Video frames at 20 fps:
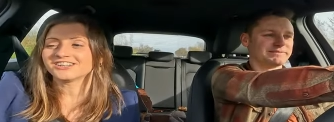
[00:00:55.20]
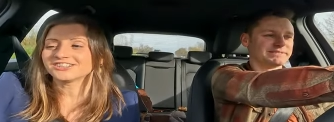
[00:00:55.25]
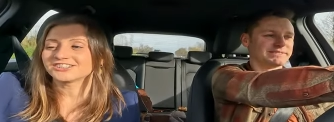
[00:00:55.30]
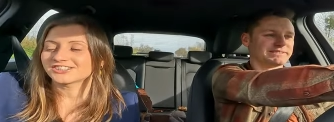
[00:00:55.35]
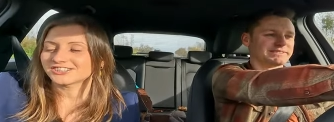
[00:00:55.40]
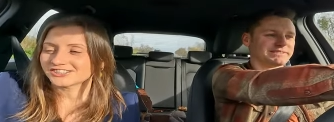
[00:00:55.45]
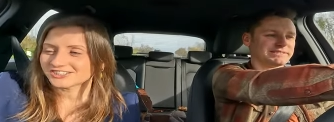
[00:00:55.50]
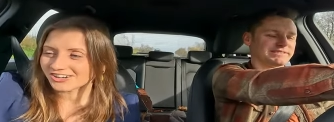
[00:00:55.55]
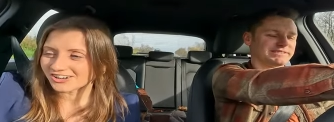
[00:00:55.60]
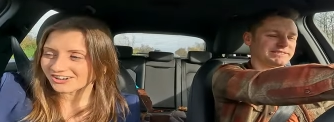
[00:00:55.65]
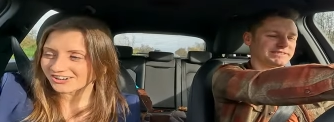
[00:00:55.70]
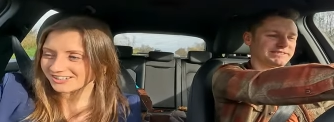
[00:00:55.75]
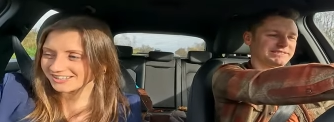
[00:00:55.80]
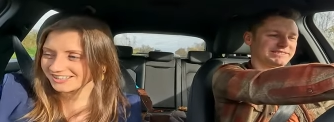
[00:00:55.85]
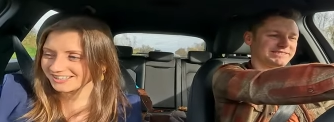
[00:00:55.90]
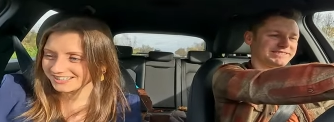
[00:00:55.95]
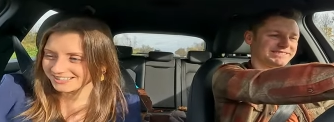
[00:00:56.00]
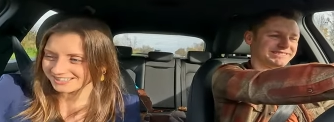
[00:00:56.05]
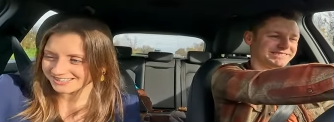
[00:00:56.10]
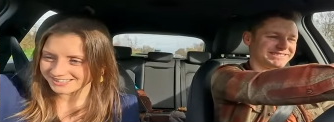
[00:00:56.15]

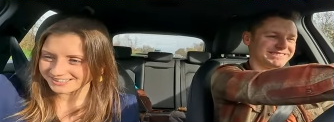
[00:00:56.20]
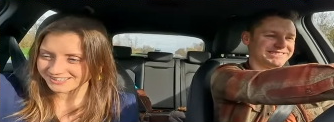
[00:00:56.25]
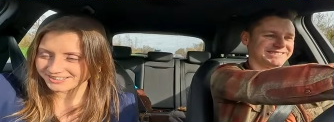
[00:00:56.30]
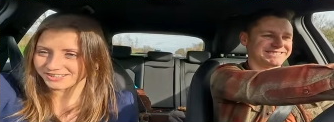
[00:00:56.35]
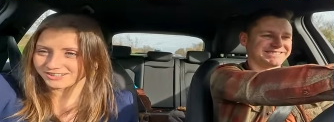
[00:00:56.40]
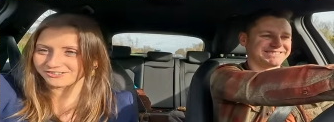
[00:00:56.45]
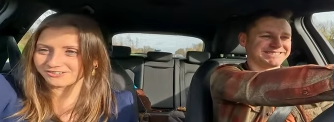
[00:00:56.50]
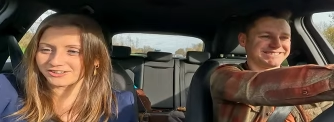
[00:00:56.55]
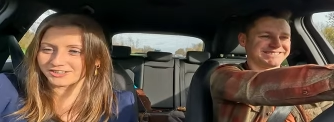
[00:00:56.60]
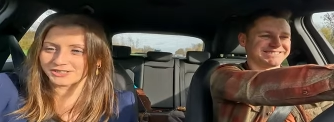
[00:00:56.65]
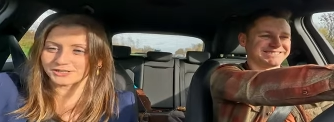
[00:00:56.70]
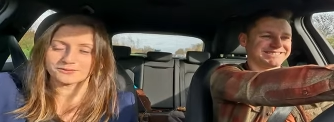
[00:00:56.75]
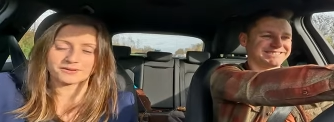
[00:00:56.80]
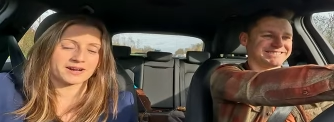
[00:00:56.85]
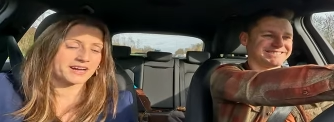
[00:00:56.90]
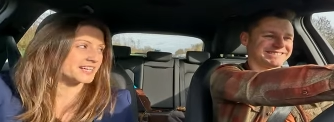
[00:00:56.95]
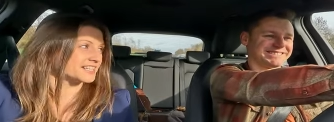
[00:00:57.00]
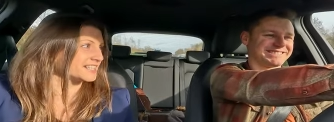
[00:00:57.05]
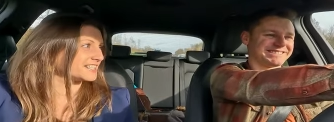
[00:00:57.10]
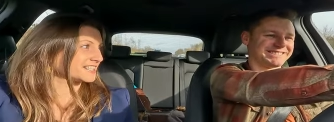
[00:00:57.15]
Speaker 1: Stein, you're on your
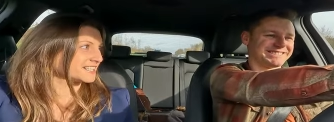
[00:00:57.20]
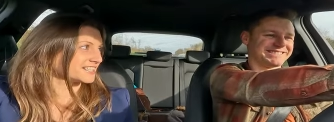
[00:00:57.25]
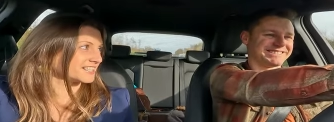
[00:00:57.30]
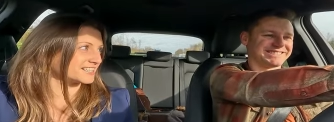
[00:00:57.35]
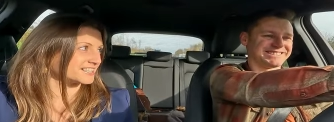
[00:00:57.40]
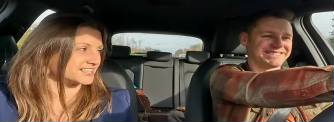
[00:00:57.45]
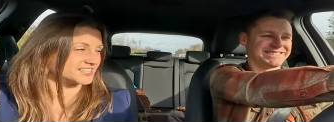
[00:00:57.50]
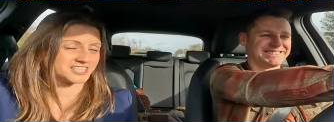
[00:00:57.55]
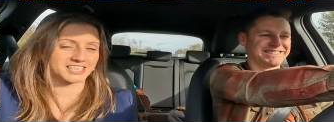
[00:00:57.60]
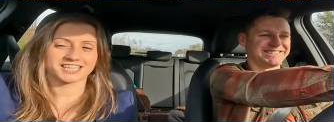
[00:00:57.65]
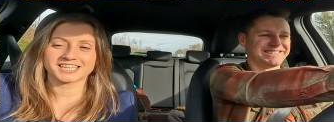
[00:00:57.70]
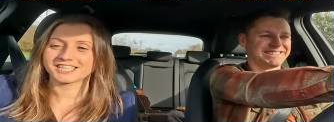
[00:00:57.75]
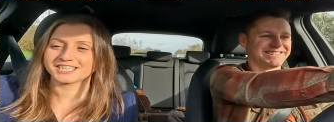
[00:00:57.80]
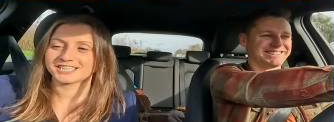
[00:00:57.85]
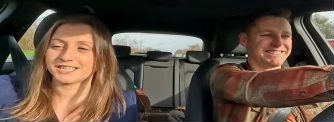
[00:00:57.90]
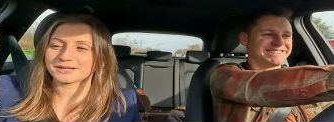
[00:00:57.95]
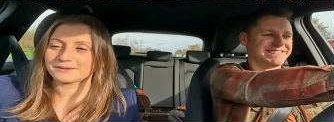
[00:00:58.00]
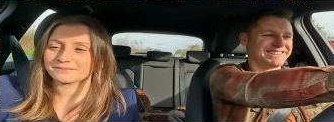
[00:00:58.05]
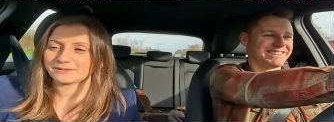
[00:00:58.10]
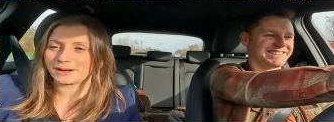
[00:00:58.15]
way to the Chitty
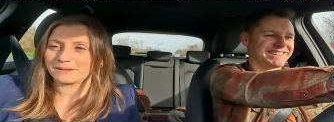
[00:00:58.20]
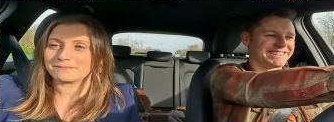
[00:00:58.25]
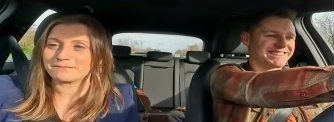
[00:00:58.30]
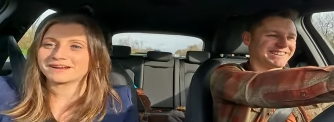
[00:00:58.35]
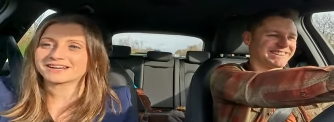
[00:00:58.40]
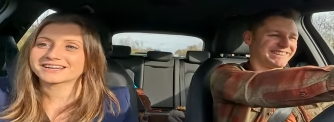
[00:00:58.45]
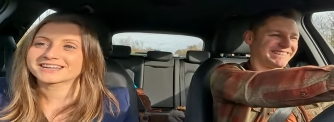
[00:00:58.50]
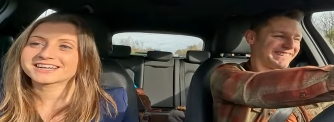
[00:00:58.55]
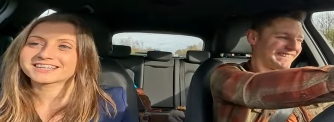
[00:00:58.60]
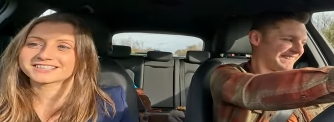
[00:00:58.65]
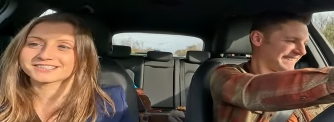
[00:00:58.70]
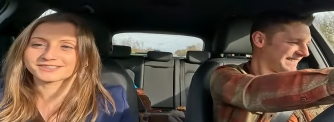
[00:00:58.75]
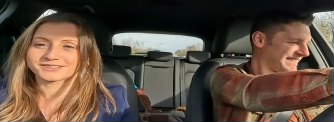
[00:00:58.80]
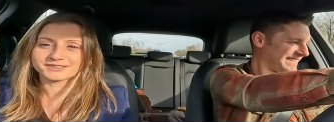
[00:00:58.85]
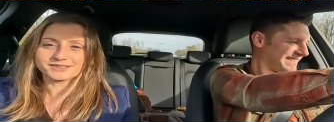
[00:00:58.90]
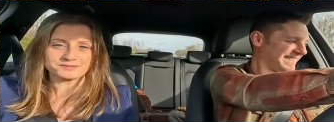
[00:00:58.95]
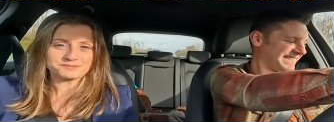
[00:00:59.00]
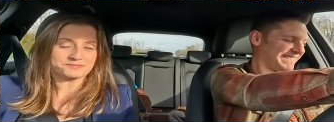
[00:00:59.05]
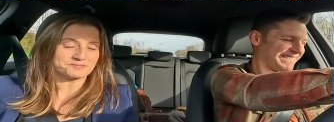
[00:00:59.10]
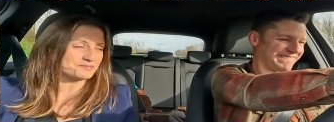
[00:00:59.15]
Chitty Bang Bang
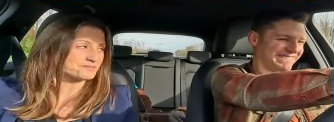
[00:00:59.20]
Castle.